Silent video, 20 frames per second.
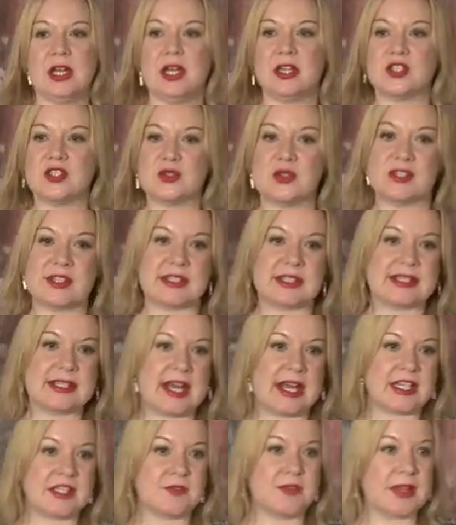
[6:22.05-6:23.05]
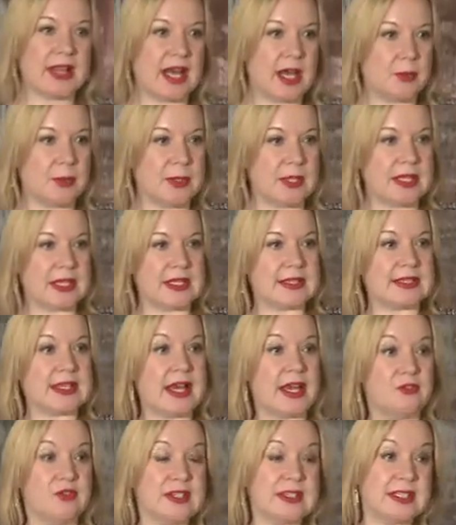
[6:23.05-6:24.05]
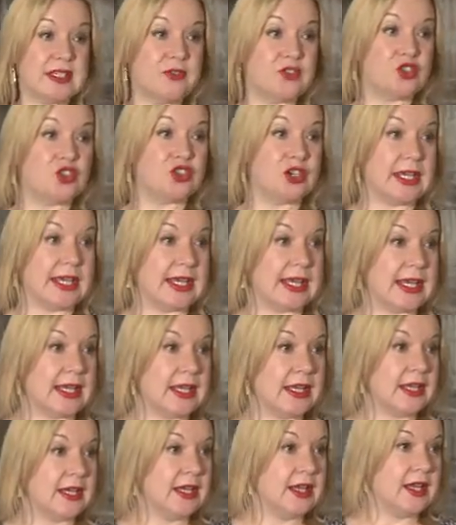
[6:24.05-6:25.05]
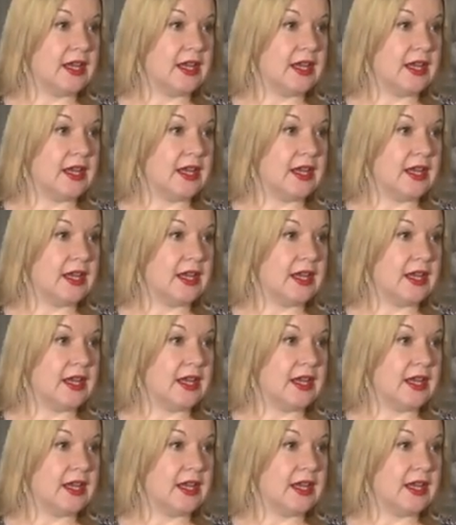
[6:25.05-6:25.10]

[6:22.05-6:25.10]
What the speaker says: So successful applicants receive training